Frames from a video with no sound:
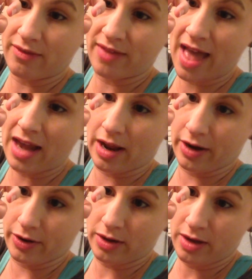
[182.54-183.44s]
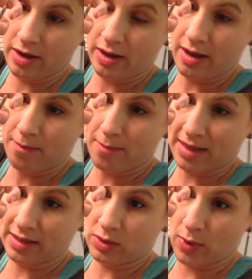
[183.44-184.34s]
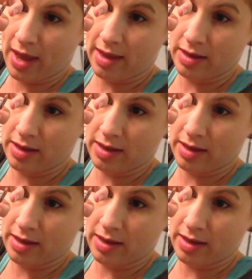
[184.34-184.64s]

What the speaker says: flat iron makes its way